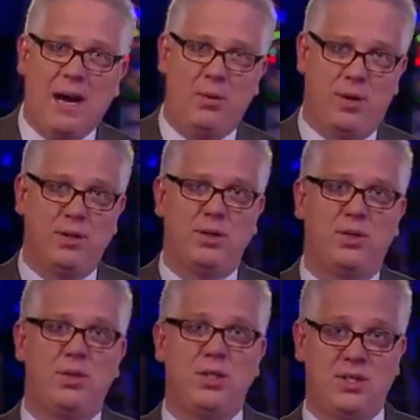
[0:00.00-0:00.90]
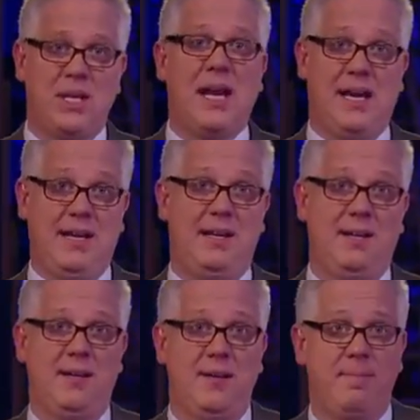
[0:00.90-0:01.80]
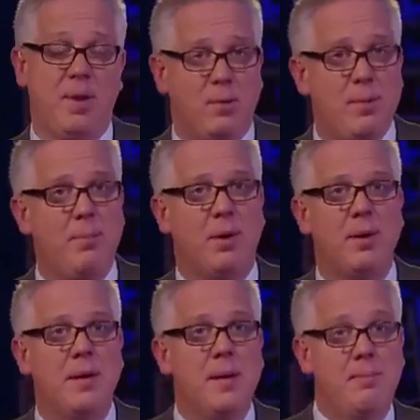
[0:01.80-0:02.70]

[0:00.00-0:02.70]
hours to decide. Remember,